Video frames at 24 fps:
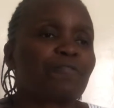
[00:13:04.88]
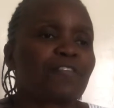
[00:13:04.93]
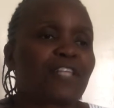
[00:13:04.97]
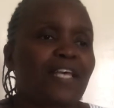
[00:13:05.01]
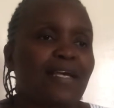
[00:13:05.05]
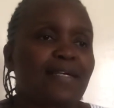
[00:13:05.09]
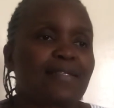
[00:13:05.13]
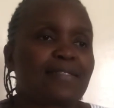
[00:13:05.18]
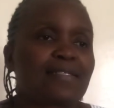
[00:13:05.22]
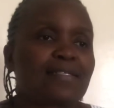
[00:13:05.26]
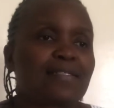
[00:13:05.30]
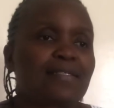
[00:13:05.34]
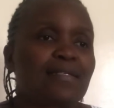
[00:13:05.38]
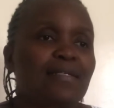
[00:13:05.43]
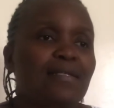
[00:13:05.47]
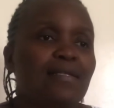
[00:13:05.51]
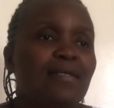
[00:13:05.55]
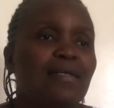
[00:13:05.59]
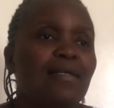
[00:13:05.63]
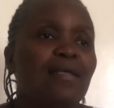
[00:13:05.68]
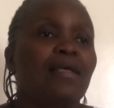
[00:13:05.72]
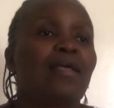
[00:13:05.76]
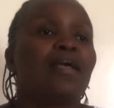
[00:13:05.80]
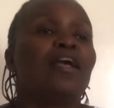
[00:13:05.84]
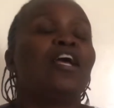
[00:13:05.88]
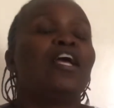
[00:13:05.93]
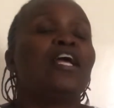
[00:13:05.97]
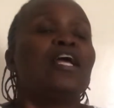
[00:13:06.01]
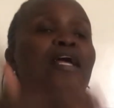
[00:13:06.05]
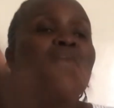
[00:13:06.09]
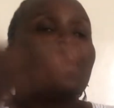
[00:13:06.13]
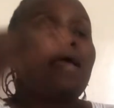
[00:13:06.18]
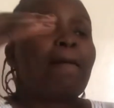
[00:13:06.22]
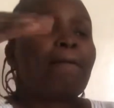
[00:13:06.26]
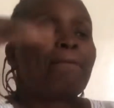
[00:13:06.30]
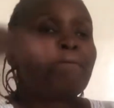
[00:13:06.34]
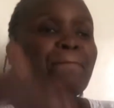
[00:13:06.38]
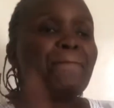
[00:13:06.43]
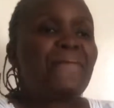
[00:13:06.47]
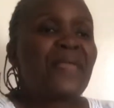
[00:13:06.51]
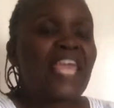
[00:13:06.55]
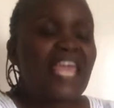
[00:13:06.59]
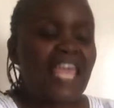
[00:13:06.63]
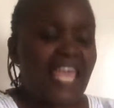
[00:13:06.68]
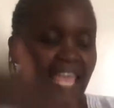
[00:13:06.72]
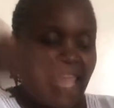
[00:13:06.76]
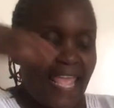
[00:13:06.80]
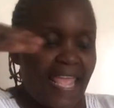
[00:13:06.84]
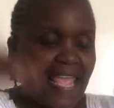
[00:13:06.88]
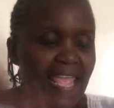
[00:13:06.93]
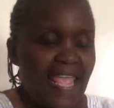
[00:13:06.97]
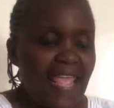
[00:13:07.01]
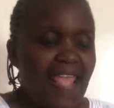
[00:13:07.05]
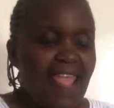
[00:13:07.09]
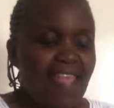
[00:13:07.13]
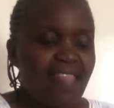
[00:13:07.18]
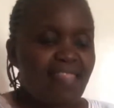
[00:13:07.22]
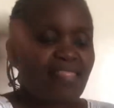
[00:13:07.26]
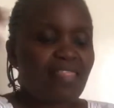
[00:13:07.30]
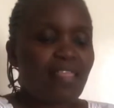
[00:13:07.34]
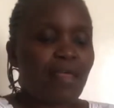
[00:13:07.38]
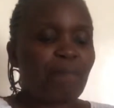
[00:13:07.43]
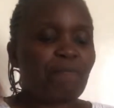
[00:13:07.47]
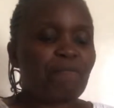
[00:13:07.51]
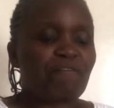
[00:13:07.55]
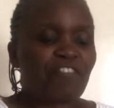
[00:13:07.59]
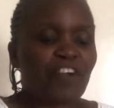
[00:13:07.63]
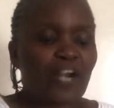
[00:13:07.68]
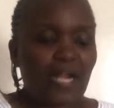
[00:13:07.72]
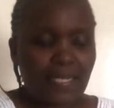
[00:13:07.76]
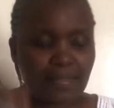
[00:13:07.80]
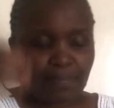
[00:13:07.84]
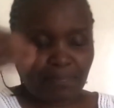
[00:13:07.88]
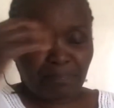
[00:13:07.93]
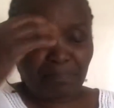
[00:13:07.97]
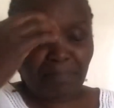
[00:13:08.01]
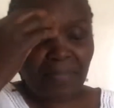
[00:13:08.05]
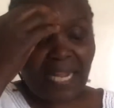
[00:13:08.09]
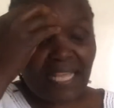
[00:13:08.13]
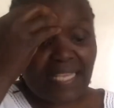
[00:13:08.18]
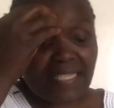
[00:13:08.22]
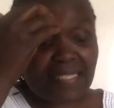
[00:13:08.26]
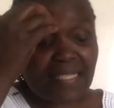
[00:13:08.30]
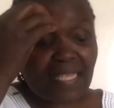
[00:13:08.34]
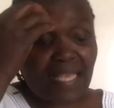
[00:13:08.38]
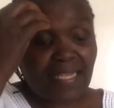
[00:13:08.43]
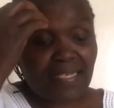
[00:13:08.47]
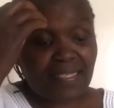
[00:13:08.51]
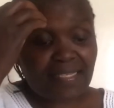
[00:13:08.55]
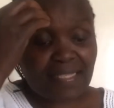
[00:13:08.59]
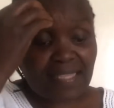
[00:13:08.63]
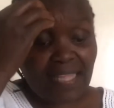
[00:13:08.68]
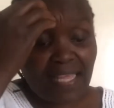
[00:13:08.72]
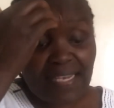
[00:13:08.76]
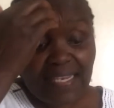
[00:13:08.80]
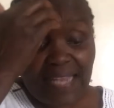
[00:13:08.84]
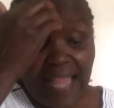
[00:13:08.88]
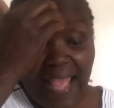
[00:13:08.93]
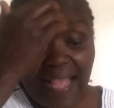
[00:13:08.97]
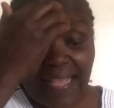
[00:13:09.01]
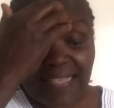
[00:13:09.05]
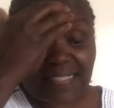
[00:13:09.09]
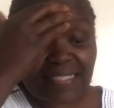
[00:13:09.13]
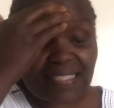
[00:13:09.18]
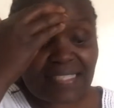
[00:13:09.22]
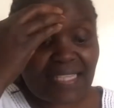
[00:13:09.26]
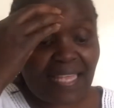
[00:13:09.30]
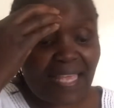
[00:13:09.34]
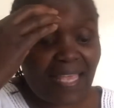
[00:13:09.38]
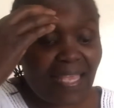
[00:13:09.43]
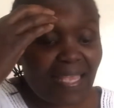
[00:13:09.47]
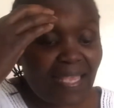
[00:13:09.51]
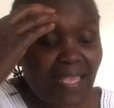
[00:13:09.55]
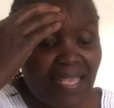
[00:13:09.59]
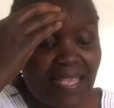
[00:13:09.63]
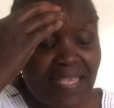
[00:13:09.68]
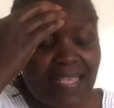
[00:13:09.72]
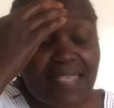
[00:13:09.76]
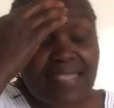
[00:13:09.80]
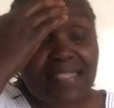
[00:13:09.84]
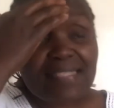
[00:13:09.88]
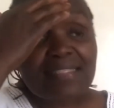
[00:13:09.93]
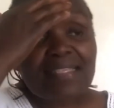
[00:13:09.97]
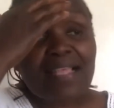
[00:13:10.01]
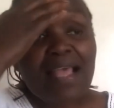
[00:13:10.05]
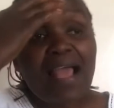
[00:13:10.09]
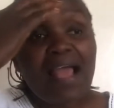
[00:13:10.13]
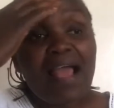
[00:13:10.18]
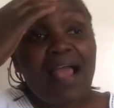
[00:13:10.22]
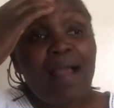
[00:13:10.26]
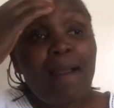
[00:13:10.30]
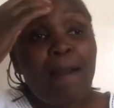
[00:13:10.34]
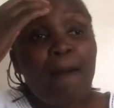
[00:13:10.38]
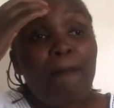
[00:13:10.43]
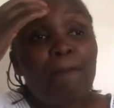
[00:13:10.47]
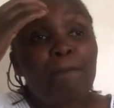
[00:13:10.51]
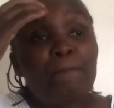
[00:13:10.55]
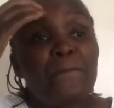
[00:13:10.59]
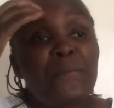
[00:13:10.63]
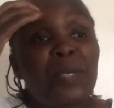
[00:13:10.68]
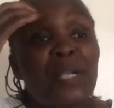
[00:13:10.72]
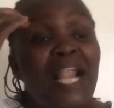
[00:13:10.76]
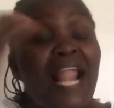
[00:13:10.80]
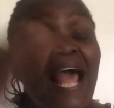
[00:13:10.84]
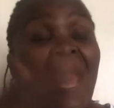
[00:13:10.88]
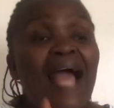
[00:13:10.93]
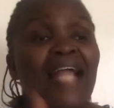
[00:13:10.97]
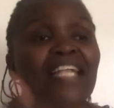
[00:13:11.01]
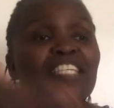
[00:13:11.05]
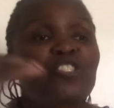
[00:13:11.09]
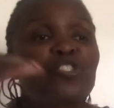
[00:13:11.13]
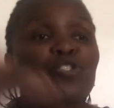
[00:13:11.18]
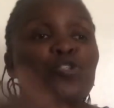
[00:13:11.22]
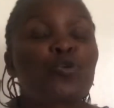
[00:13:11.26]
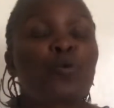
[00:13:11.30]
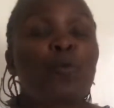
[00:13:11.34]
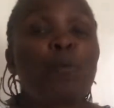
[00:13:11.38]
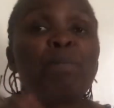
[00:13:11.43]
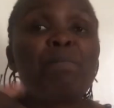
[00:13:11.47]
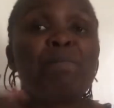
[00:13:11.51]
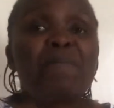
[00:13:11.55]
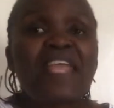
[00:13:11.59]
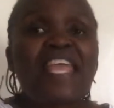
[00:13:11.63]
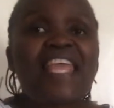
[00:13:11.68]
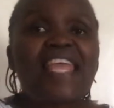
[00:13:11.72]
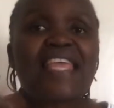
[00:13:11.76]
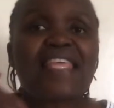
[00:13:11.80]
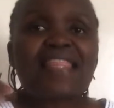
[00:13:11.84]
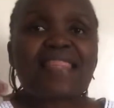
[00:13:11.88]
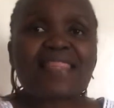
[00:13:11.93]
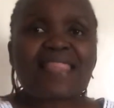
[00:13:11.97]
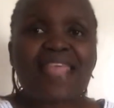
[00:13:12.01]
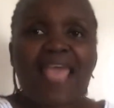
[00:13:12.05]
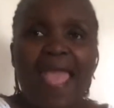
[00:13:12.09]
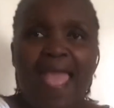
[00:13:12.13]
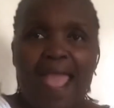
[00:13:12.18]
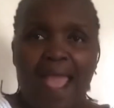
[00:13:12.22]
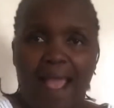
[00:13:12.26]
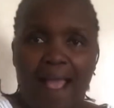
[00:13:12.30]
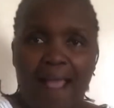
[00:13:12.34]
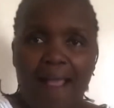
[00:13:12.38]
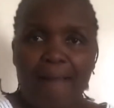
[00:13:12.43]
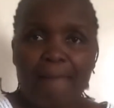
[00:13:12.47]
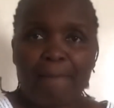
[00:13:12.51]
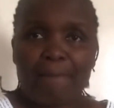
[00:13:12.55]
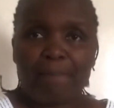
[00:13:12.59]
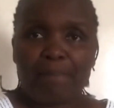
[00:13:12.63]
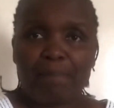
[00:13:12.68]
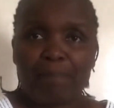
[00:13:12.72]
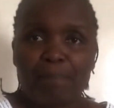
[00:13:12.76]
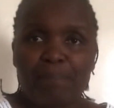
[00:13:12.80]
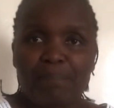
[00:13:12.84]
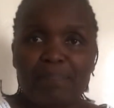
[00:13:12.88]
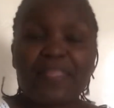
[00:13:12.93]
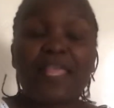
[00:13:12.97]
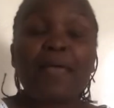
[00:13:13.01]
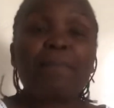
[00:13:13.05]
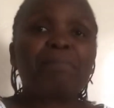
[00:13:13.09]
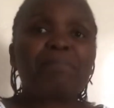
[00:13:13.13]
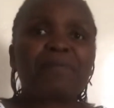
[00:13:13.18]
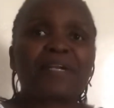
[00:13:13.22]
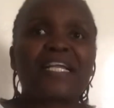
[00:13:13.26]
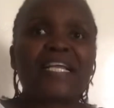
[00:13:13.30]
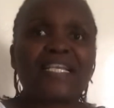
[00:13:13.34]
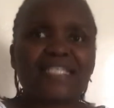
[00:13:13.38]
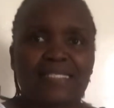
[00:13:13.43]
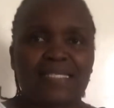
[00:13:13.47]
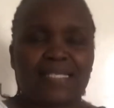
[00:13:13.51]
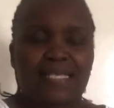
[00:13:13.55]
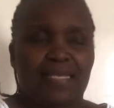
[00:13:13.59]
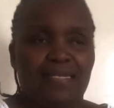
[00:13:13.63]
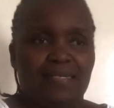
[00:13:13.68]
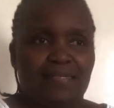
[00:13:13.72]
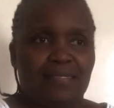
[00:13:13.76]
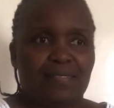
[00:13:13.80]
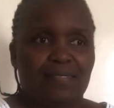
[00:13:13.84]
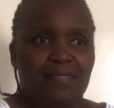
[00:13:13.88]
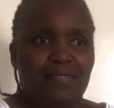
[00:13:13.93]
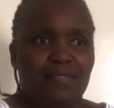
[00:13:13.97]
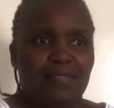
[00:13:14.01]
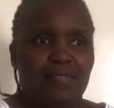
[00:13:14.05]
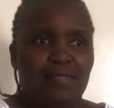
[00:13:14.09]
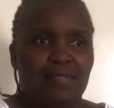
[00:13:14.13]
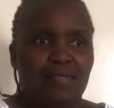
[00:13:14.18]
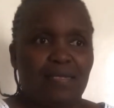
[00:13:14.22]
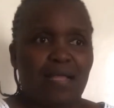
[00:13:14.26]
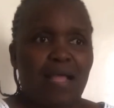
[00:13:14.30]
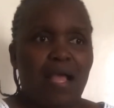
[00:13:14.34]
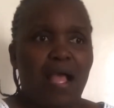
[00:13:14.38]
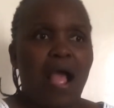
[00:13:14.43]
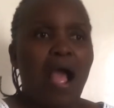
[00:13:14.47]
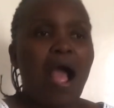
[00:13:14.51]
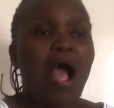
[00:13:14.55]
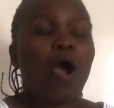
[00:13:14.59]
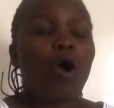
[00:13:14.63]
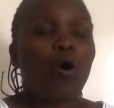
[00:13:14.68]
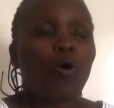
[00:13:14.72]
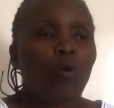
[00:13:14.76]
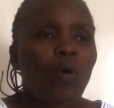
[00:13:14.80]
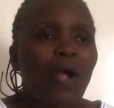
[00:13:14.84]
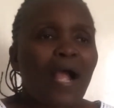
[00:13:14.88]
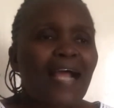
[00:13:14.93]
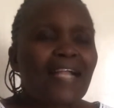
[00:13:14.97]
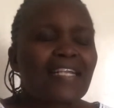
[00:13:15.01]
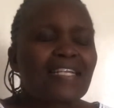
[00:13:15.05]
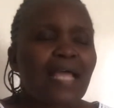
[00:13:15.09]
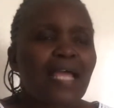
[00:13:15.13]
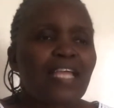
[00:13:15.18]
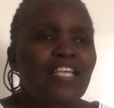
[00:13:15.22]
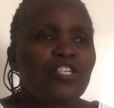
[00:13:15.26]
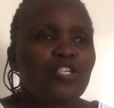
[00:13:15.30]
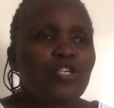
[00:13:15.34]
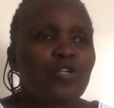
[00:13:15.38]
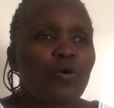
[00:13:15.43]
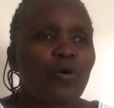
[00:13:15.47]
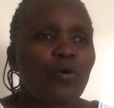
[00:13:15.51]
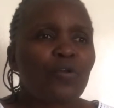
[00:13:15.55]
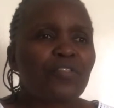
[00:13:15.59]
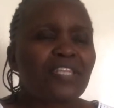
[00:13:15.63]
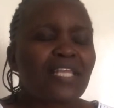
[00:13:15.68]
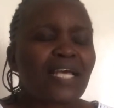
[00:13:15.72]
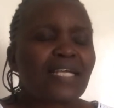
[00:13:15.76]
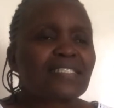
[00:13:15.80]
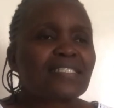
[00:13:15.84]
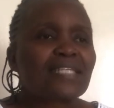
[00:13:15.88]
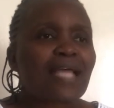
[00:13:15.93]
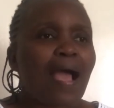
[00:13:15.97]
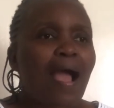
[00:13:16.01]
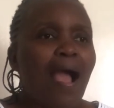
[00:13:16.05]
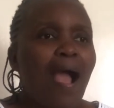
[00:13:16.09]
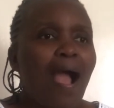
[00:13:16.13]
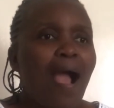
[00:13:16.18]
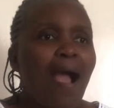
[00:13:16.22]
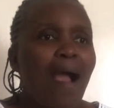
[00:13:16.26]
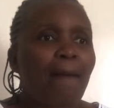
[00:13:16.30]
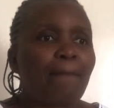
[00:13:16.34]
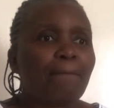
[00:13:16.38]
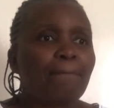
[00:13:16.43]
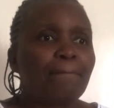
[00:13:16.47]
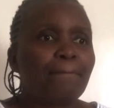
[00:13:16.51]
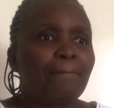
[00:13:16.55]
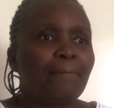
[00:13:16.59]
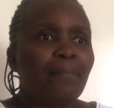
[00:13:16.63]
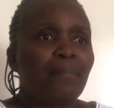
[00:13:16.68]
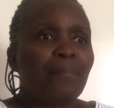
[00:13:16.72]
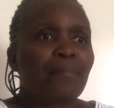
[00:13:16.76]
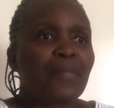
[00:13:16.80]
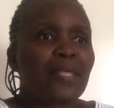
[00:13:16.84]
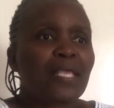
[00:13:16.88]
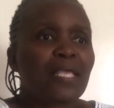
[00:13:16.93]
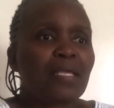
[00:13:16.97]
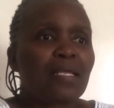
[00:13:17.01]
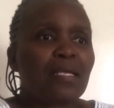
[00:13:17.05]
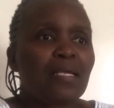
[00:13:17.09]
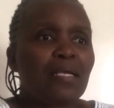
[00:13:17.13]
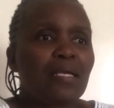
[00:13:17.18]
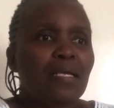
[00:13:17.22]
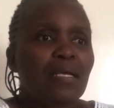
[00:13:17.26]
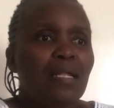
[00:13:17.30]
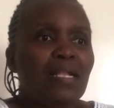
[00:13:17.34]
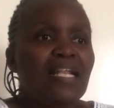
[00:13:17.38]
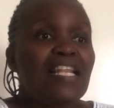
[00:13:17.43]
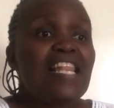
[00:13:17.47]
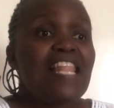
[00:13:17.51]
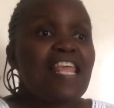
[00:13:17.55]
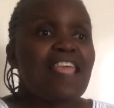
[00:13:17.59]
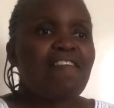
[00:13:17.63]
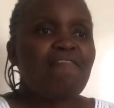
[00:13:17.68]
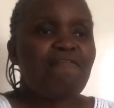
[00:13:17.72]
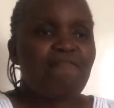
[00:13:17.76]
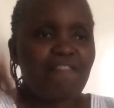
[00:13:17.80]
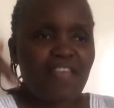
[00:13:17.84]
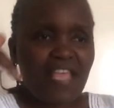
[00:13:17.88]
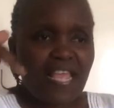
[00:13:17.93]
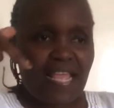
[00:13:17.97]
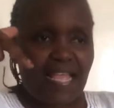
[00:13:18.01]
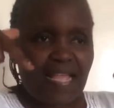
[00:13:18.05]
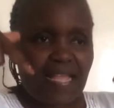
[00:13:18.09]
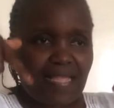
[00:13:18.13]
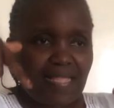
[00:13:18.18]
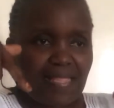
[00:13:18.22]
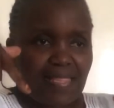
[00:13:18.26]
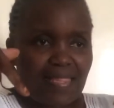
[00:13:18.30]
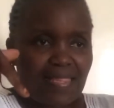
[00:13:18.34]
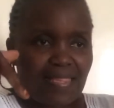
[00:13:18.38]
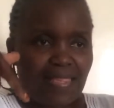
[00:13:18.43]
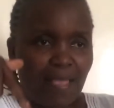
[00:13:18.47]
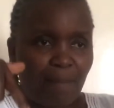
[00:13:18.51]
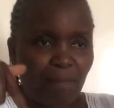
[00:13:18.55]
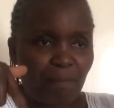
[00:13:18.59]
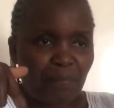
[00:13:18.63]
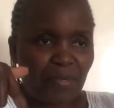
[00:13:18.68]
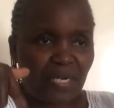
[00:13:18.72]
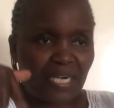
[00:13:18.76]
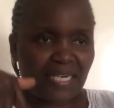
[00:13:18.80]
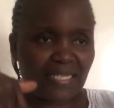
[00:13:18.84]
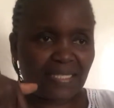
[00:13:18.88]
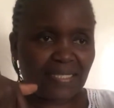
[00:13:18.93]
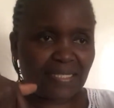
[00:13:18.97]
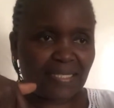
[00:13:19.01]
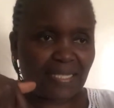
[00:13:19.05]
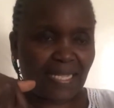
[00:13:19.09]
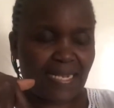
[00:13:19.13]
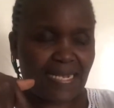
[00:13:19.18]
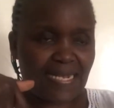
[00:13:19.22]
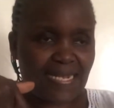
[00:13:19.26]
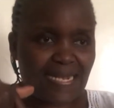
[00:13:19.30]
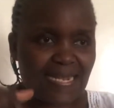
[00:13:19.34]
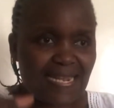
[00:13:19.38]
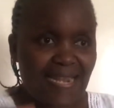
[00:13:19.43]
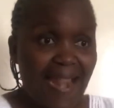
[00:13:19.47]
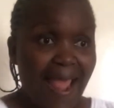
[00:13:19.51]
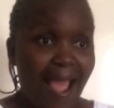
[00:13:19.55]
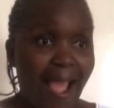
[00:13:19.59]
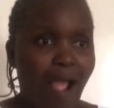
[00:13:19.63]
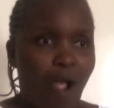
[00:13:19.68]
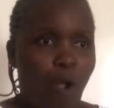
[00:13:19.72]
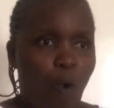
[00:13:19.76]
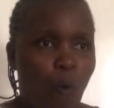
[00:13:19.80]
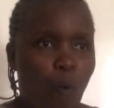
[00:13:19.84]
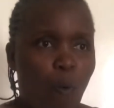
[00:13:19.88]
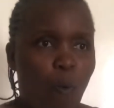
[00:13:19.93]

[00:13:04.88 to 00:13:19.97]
that. Be in the present. The next thing is plan to be there, the present. How can I know that I am living the present now?